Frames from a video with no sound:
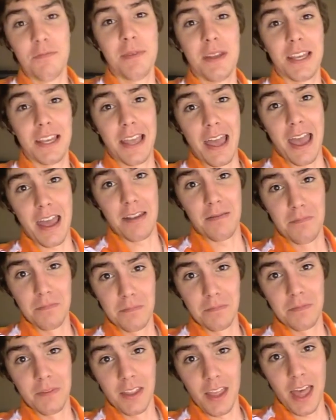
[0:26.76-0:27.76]
me again.
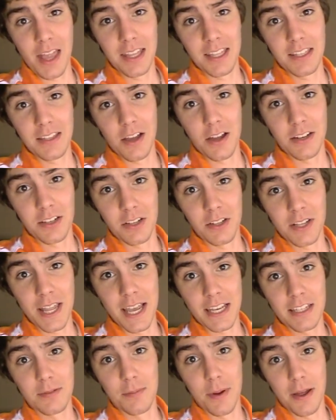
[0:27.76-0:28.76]
At least not until
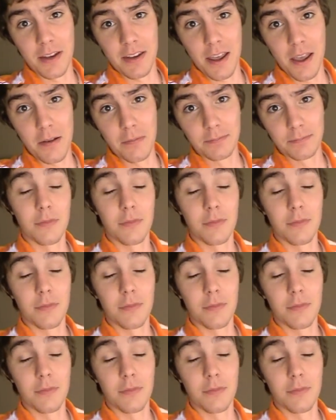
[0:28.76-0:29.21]
next Monday.